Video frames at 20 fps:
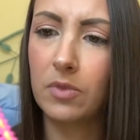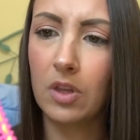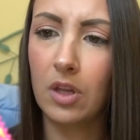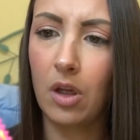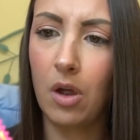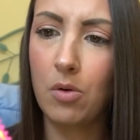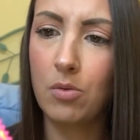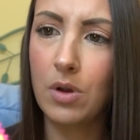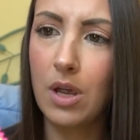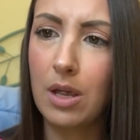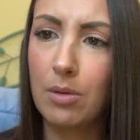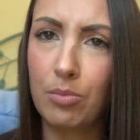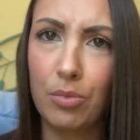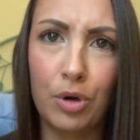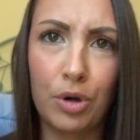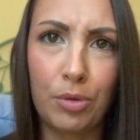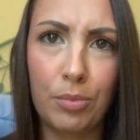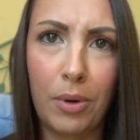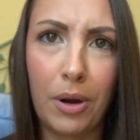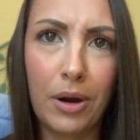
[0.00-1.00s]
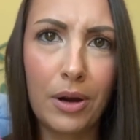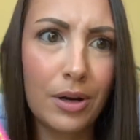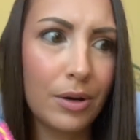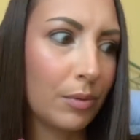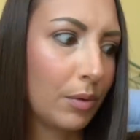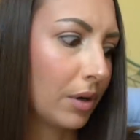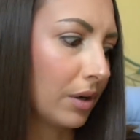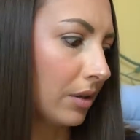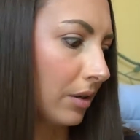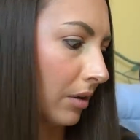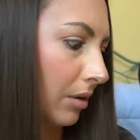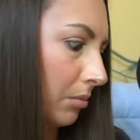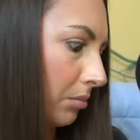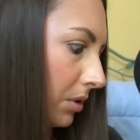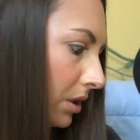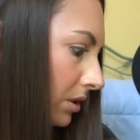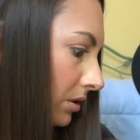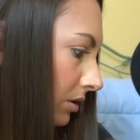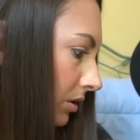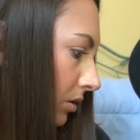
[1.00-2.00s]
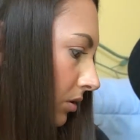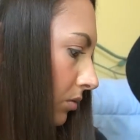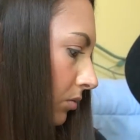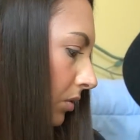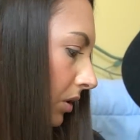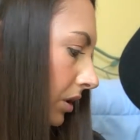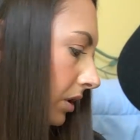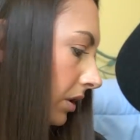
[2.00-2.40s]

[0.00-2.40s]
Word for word: Okay, bookmark. We're gonna come back to you one